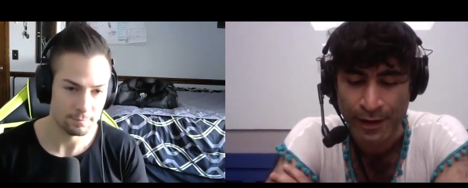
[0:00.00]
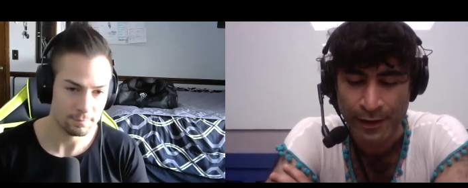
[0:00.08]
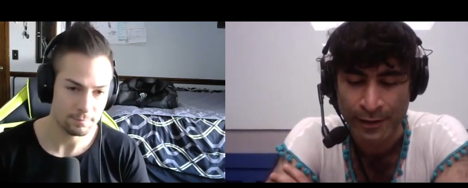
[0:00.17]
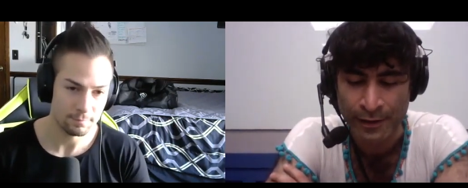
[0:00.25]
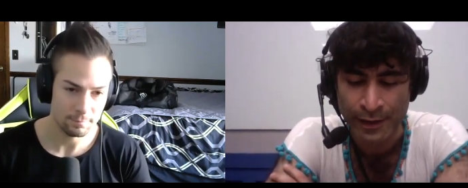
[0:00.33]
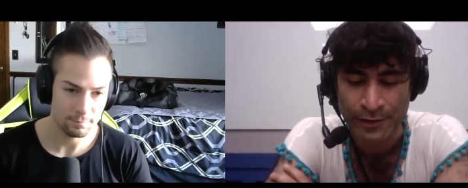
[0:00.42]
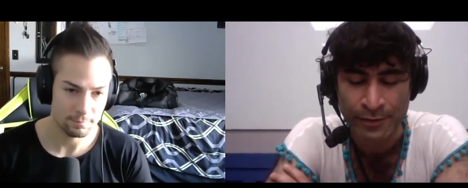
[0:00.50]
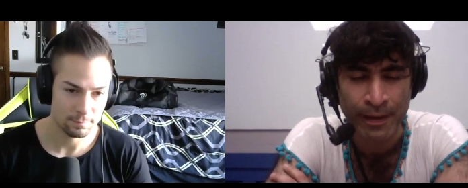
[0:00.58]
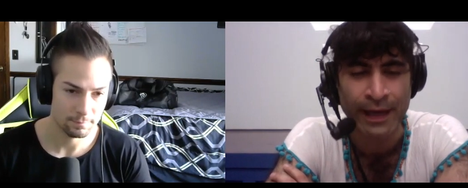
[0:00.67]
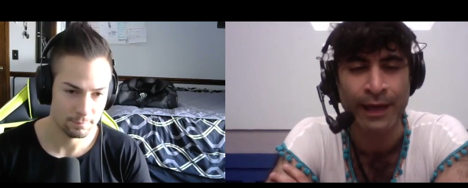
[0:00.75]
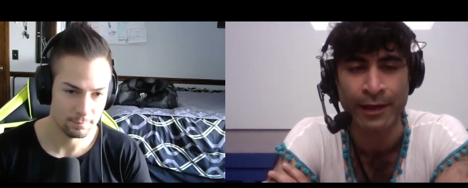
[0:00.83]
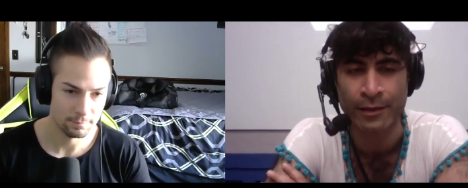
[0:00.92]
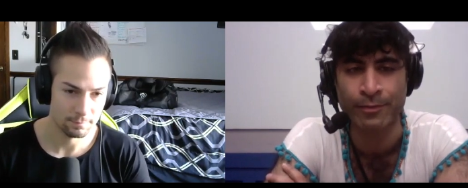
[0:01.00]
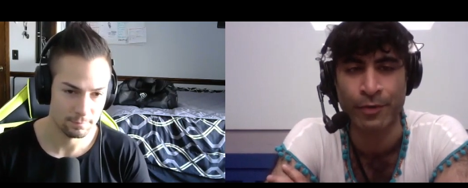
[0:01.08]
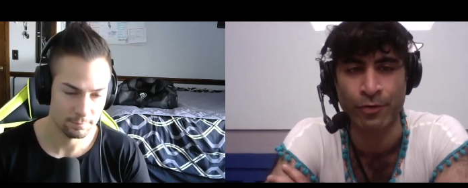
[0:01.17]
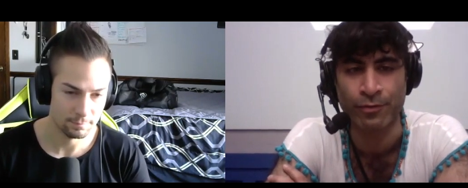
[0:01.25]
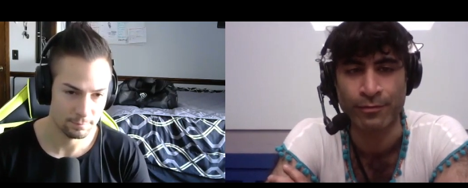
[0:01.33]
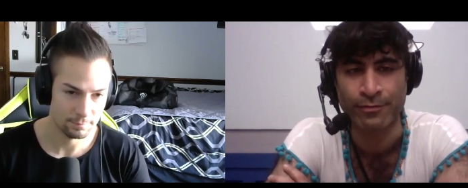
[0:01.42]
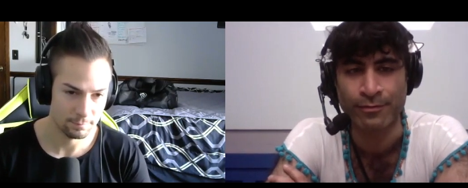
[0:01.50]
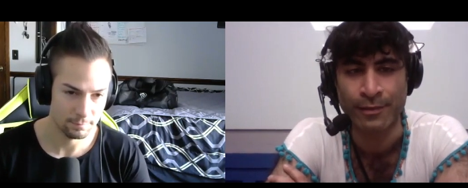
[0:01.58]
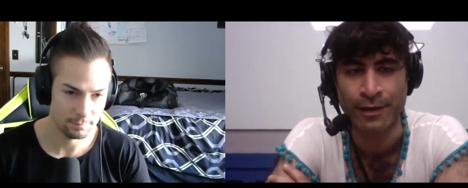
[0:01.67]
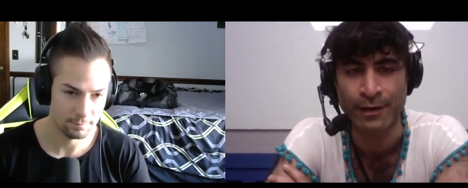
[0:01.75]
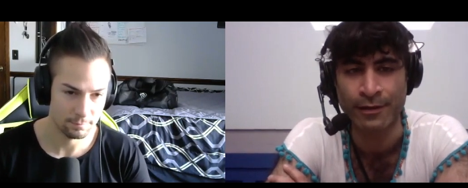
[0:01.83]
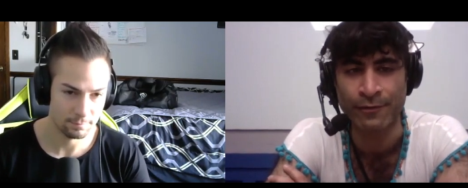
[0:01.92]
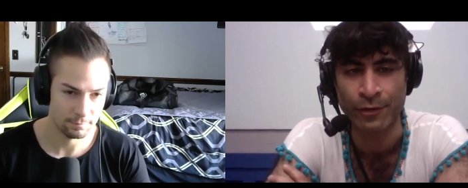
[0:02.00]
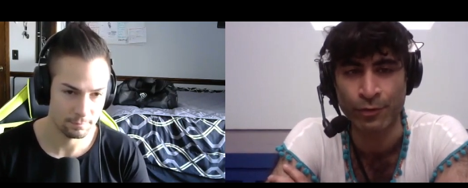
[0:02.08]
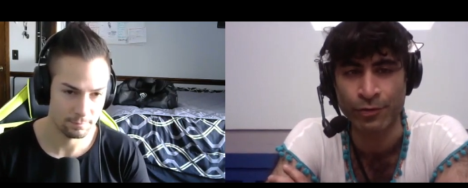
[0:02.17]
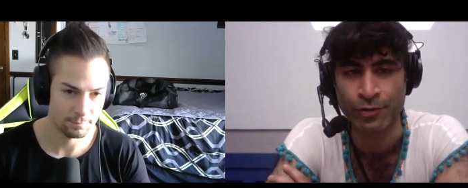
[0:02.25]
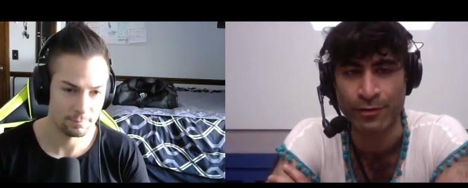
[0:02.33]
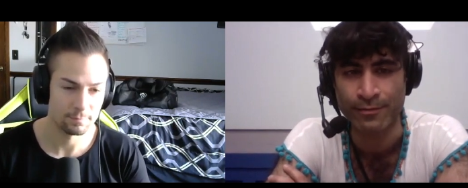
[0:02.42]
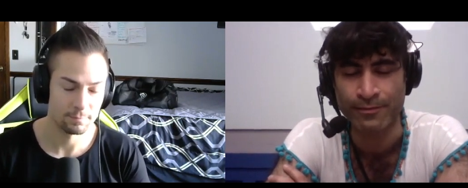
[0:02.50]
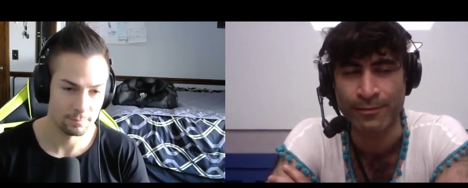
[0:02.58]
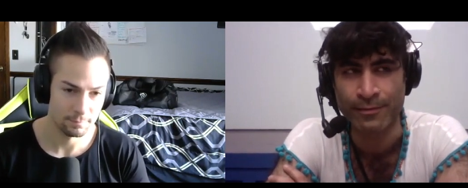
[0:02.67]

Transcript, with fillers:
Speaker 1: this may help you in the future.